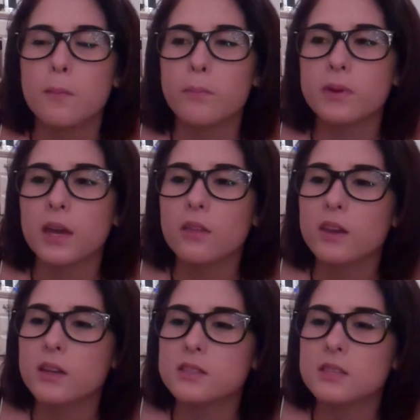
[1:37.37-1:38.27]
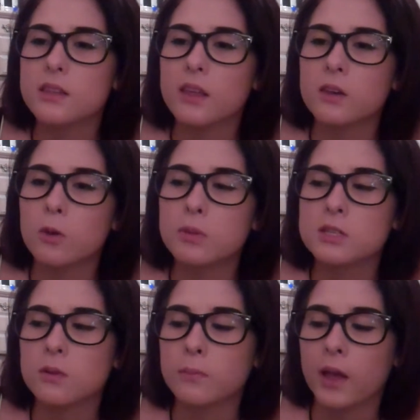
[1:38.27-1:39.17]
But now that I see that
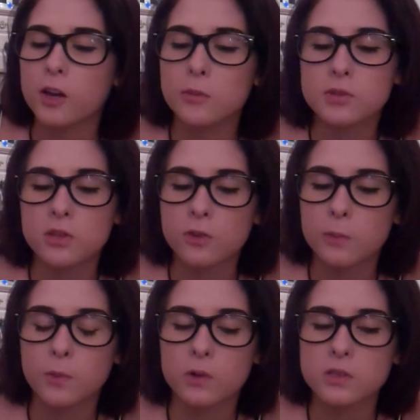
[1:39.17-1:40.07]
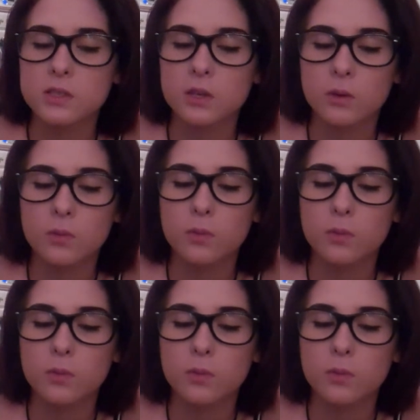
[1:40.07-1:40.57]
nobody's on Black Ops 2 anymore, it's like,